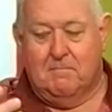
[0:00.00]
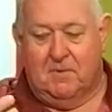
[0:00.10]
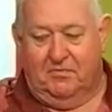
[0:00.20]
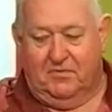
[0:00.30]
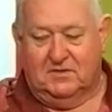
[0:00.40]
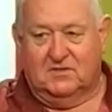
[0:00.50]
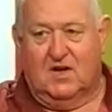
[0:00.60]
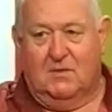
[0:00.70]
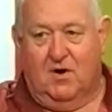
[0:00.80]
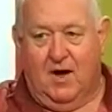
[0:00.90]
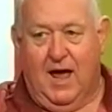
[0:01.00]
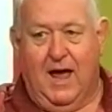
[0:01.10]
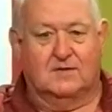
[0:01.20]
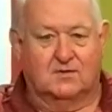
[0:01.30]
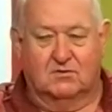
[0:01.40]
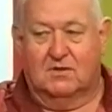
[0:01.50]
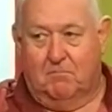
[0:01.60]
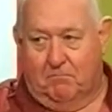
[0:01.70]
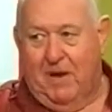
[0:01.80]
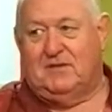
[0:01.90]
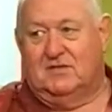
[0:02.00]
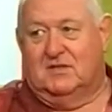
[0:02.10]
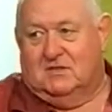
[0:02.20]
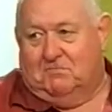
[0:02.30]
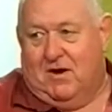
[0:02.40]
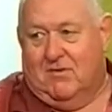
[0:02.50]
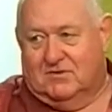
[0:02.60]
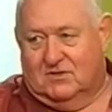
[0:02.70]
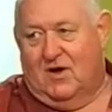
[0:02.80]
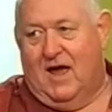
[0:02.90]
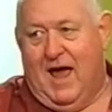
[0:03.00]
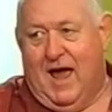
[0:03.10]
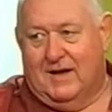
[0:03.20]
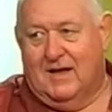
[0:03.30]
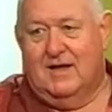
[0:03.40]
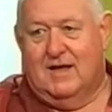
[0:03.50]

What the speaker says: But this time I had 2 of the best experiences I had.